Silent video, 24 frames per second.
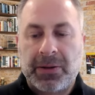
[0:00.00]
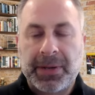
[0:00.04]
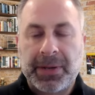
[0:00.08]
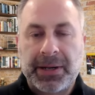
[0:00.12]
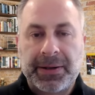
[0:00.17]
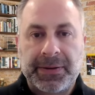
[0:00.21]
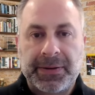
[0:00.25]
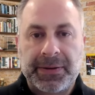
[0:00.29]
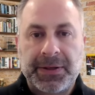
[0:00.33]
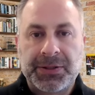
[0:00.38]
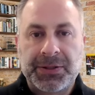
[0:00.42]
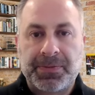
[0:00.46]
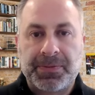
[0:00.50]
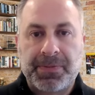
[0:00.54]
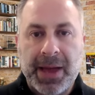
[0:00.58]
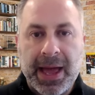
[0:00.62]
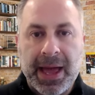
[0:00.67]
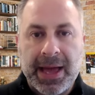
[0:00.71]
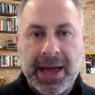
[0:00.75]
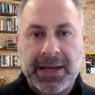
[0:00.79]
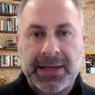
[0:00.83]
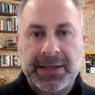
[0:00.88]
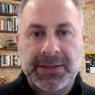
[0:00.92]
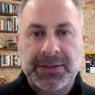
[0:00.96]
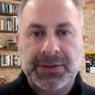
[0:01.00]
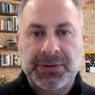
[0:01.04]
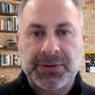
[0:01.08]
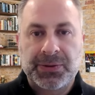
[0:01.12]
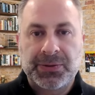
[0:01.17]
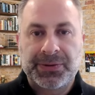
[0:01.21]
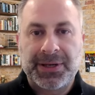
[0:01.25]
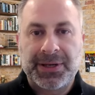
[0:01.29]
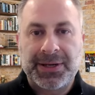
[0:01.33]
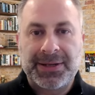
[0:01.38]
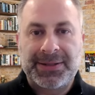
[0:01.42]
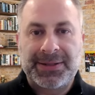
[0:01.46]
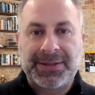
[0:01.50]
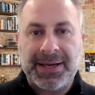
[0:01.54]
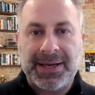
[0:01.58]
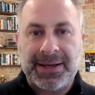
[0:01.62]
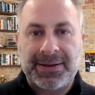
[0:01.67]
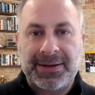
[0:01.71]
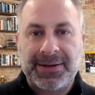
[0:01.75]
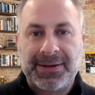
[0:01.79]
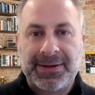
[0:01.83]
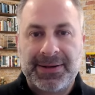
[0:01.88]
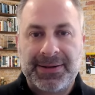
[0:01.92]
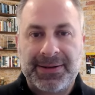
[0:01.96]
many of these banks, what they
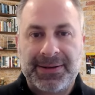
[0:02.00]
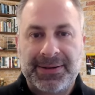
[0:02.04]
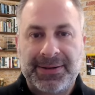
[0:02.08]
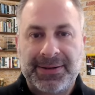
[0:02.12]
did,